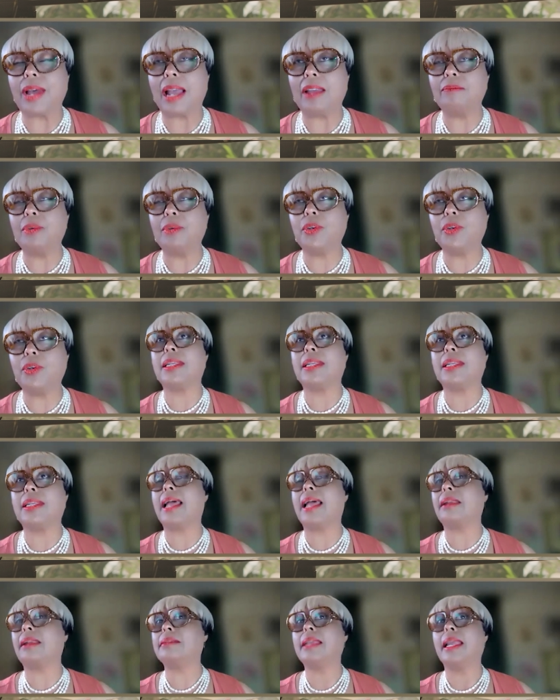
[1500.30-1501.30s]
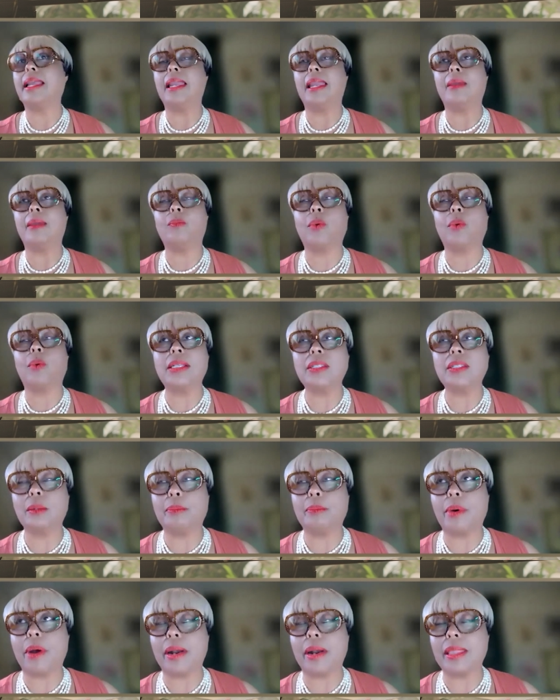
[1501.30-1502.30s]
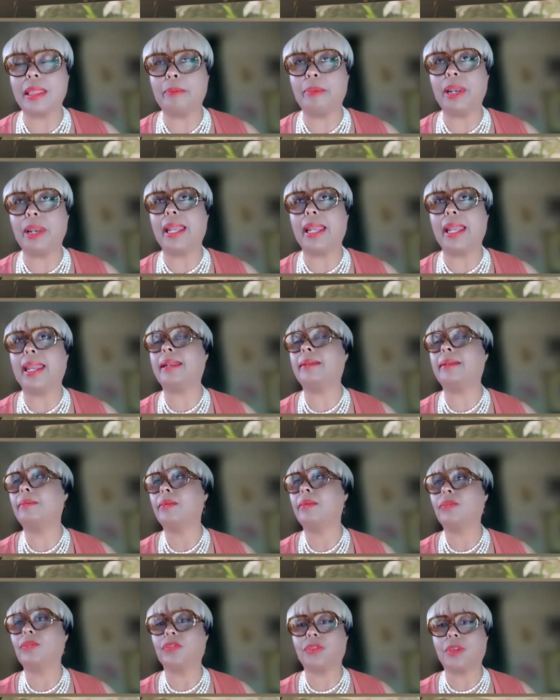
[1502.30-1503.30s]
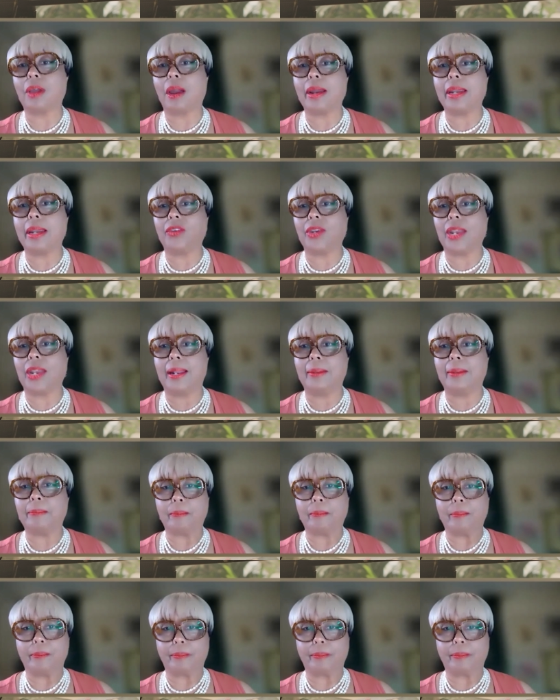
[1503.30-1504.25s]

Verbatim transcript: $5 million. It wasn't a part of the plan. Sorry, John.